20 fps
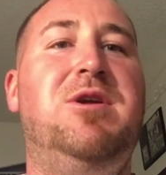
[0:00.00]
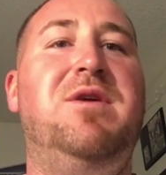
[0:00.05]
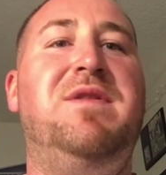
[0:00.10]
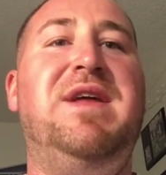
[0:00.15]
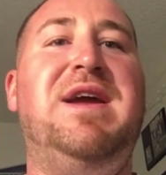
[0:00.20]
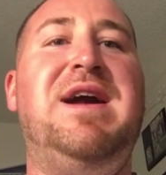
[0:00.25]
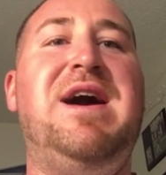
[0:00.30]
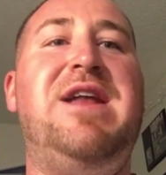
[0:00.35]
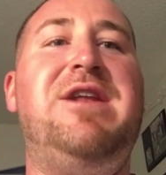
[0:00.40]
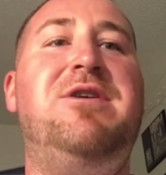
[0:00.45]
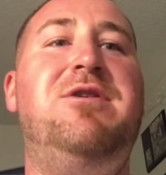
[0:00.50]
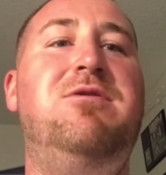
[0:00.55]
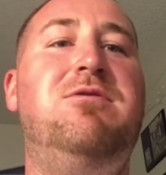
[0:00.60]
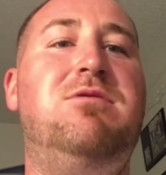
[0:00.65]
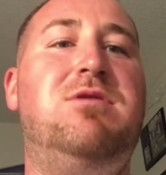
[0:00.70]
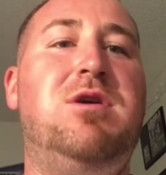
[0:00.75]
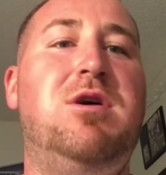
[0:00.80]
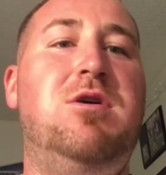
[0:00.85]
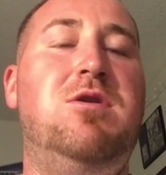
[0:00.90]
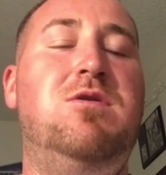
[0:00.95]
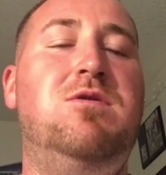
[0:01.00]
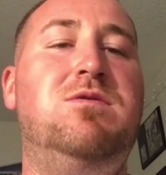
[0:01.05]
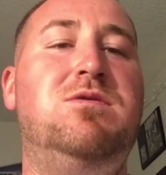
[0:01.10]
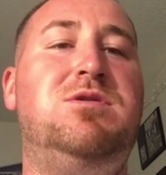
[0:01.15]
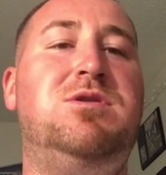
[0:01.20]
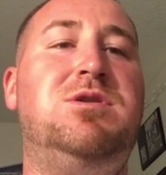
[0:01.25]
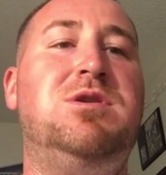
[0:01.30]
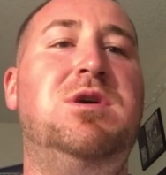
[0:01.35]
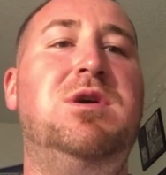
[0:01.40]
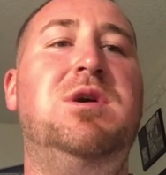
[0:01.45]
They got a new
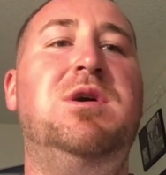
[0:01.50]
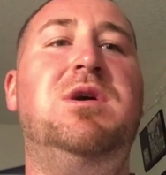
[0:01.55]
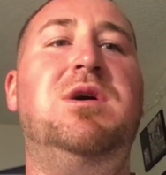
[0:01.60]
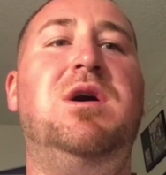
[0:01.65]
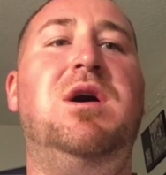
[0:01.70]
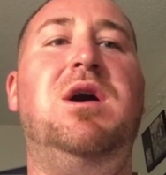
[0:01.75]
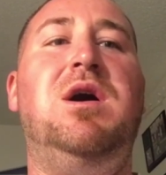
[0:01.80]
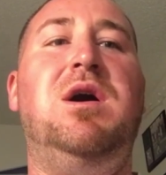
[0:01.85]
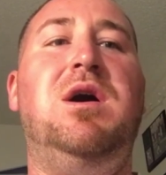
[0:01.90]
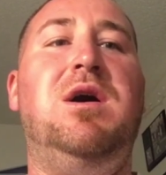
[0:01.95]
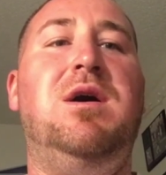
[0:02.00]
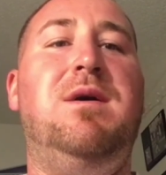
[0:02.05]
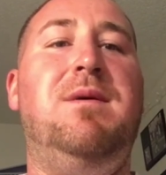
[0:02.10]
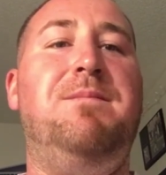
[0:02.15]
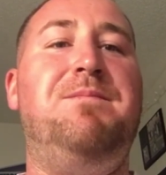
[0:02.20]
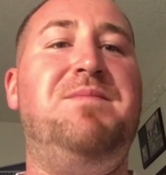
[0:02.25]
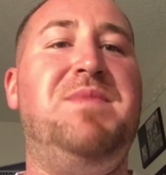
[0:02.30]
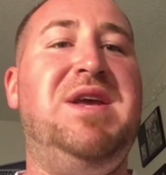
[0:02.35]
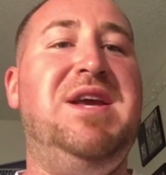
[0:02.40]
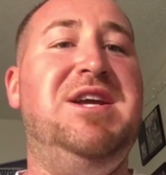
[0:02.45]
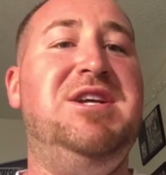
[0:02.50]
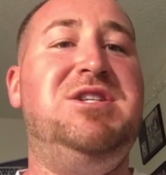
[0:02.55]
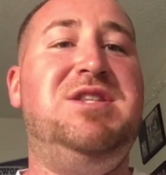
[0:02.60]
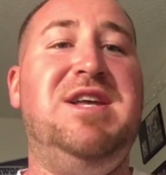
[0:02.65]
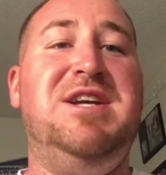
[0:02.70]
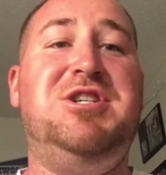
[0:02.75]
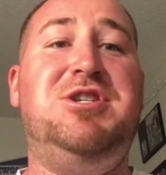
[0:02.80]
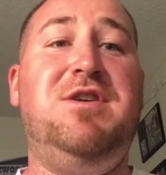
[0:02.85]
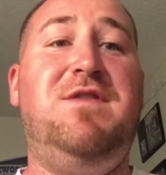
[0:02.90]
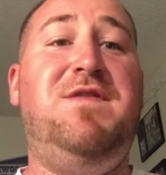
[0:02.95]
coach.
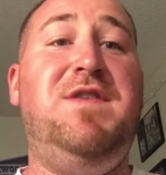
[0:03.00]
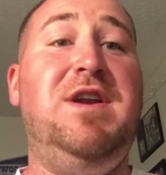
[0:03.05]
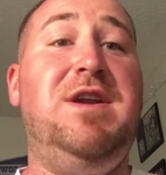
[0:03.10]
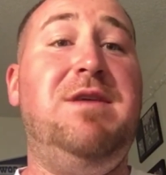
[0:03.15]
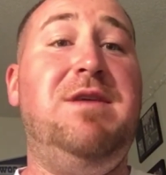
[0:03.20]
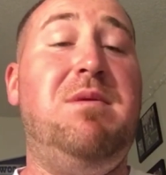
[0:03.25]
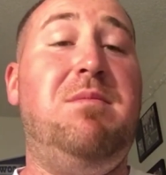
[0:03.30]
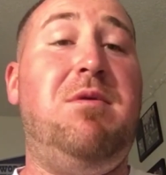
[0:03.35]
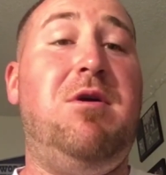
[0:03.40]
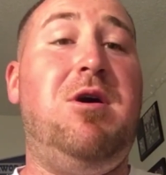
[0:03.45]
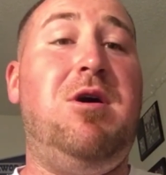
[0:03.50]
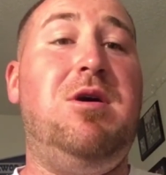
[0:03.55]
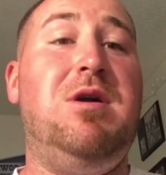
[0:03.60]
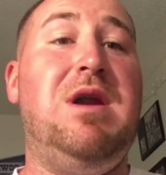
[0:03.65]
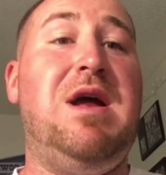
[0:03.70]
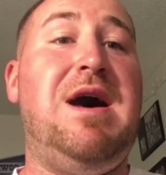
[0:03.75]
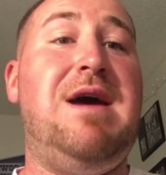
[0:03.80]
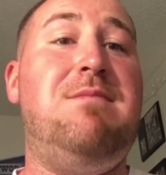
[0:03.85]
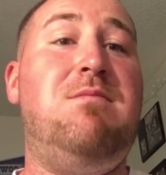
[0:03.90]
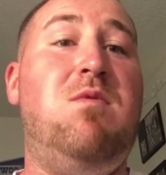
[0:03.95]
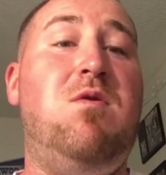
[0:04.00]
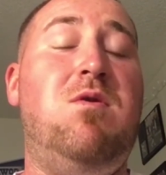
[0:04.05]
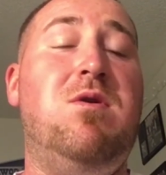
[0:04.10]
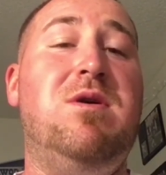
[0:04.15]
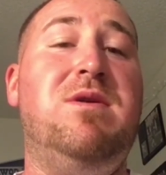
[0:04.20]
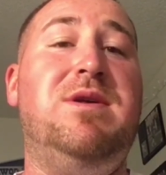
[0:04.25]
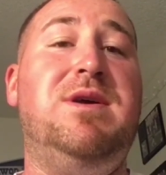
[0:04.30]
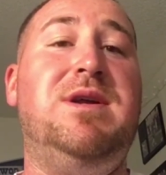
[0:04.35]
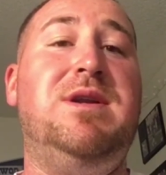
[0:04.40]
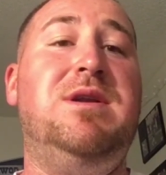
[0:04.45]
They should feed him the ball a lot
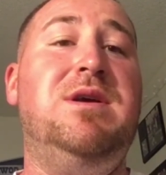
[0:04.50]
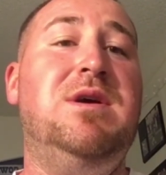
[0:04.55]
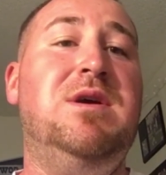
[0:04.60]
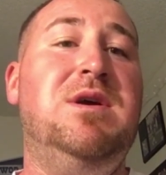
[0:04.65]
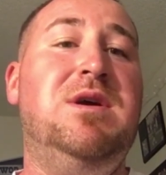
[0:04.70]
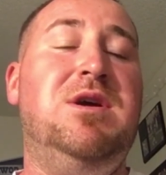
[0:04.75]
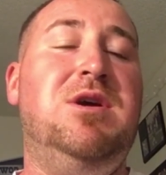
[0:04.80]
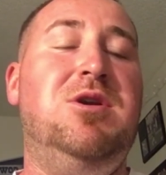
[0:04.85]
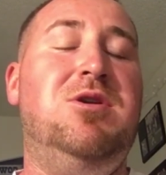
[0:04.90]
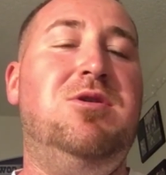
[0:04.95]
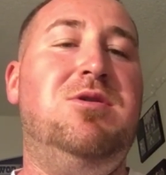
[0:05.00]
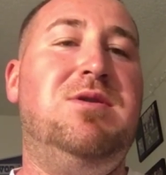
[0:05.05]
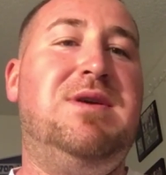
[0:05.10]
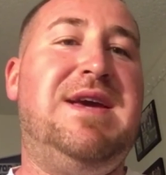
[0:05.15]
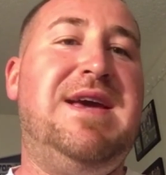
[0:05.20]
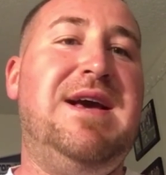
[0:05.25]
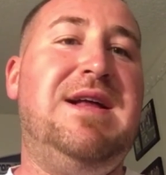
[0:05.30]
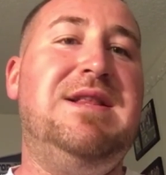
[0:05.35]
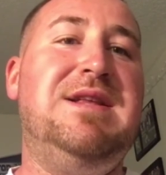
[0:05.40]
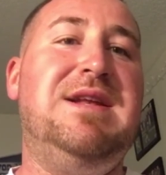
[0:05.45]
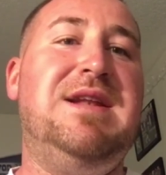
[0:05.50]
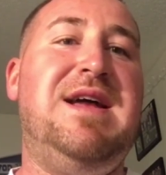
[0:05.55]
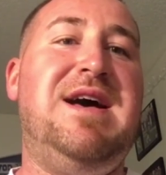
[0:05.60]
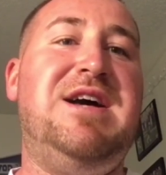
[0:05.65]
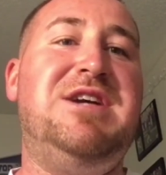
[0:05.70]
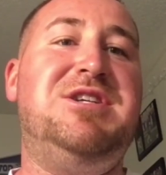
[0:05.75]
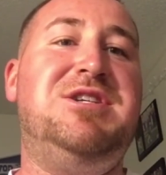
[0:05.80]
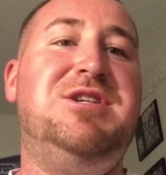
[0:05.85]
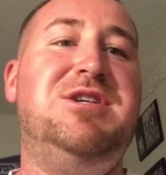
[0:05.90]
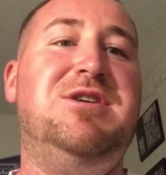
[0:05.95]
more than, you know, Kelly
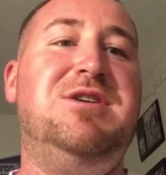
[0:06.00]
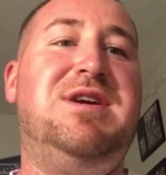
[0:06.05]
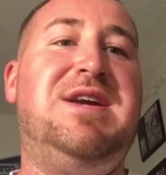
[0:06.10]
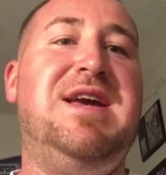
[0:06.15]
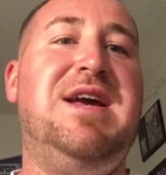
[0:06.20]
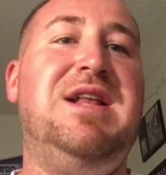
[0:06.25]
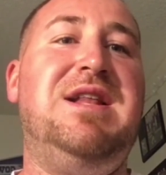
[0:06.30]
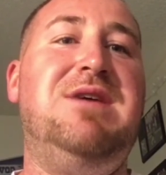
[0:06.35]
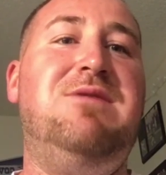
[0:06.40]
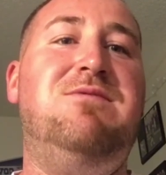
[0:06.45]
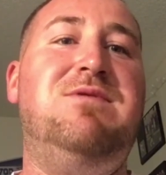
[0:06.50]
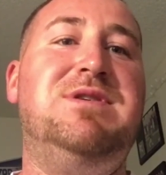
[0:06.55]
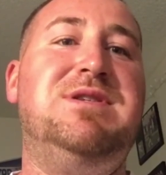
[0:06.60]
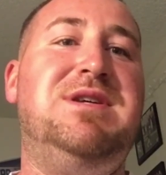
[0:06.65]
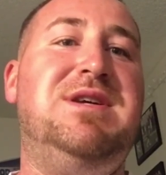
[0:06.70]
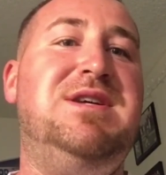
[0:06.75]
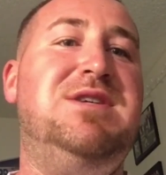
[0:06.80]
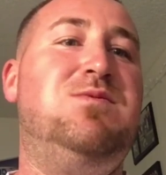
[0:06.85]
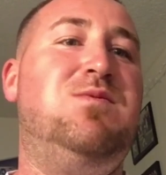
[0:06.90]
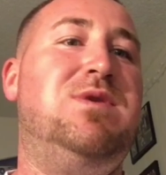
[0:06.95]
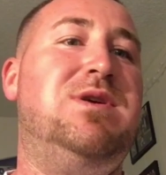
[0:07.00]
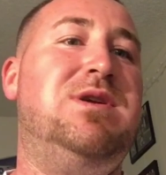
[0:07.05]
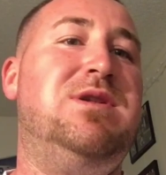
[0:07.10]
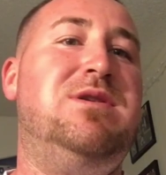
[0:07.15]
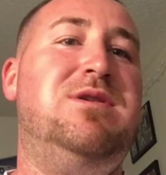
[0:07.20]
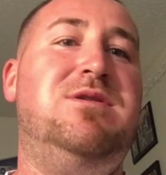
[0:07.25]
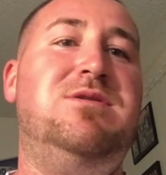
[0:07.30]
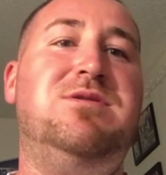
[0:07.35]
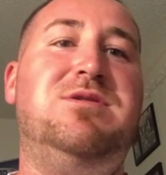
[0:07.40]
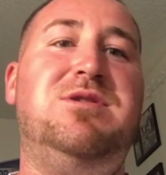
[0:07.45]
last year. He's one
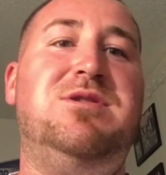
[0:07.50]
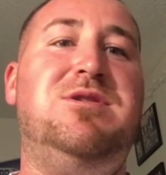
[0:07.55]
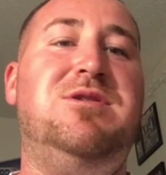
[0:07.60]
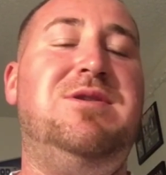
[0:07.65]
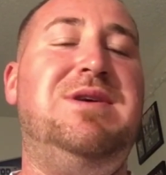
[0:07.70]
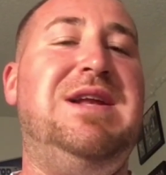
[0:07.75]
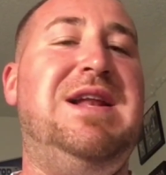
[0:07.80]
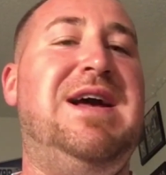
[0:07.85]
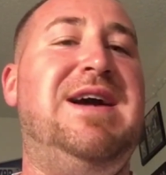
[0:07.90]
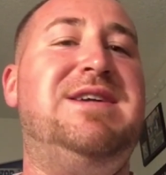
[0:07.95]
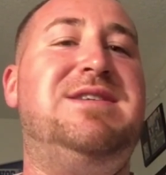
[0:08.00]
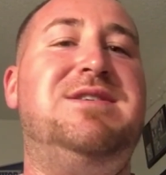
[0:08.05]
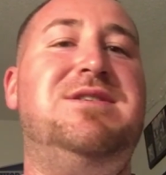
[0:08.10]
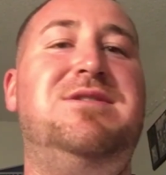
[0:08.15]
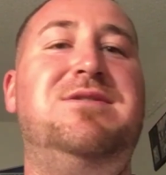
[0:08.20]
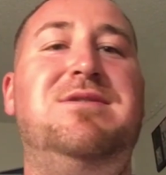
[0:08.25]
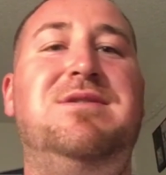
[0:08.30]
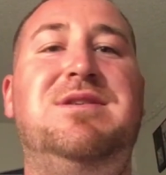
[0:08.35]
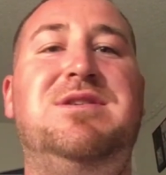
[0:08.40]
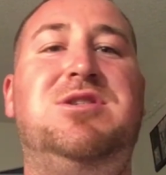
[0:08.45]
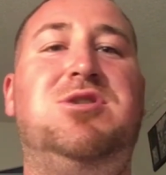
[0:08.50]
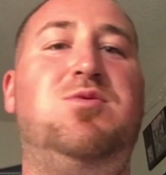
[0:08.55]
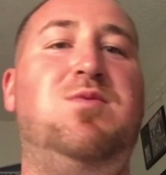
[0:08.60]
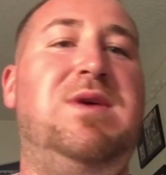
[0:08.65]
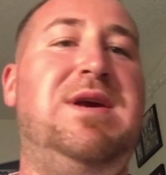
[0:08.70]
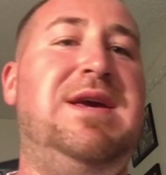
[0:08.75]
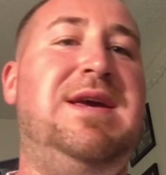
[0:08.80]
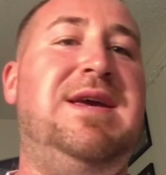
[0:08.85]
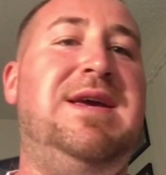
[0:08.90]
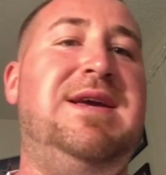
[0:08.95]
of those, you know, he likes to do the
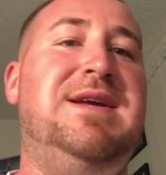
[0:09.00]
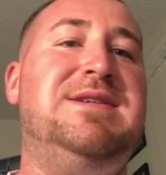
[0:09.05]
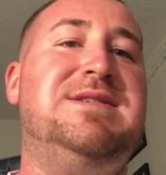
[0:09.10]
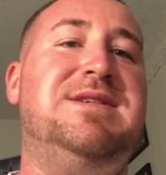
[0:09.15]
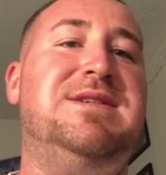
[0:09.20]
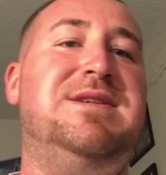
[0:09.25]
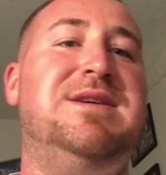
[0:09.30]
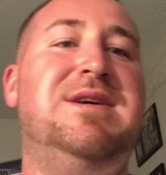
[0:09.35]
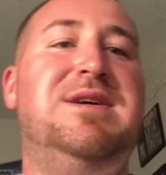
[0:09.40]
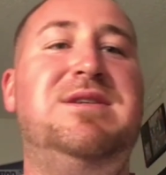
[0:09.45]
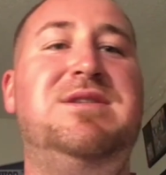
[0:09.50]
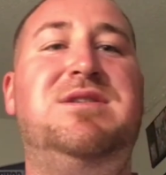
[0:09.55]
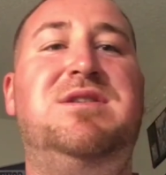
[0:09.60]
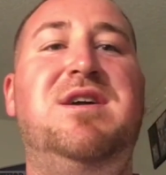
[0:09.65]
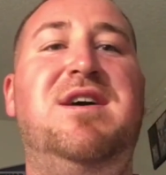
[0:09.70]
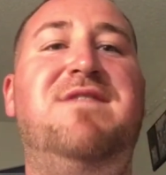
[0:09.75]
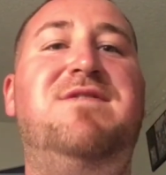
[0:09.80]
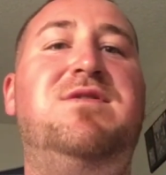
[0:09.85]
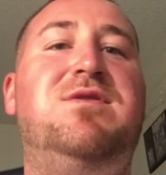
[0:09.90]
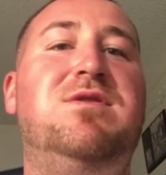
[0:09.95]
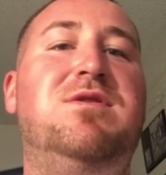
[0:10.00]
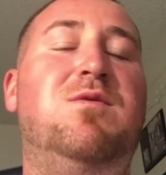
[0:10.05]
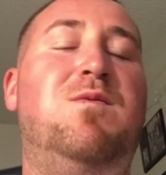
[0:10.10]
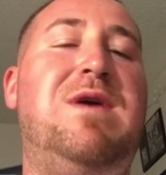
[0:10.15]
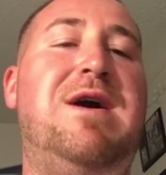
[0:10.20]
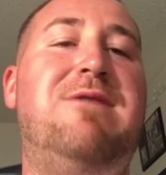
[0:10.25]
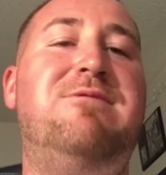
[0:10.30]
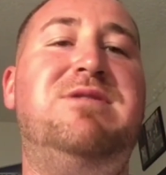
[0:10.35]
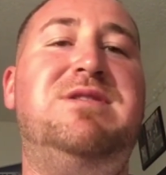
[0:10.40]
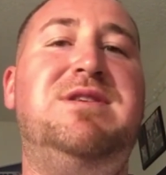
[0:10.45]
swings and stuff to the
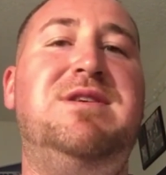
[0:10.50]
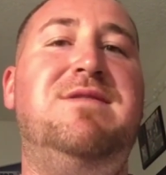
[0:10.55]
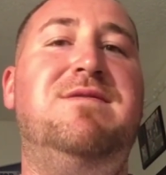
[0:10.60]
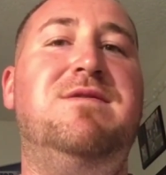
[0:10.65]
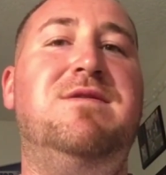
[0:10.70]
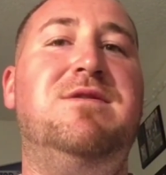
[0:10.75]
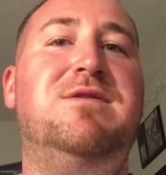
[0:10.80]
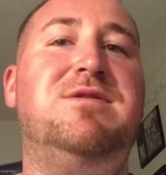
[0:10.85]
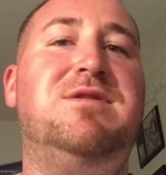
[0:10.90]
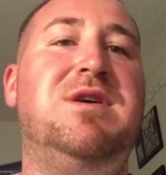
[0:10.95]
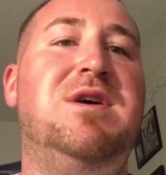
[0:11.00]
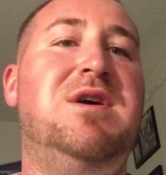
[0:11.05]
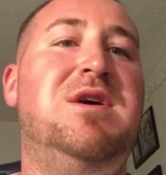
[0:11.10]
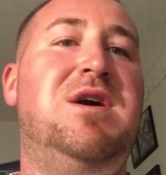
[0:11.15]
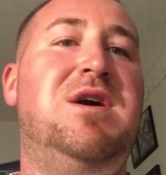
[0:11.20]
wide receivers.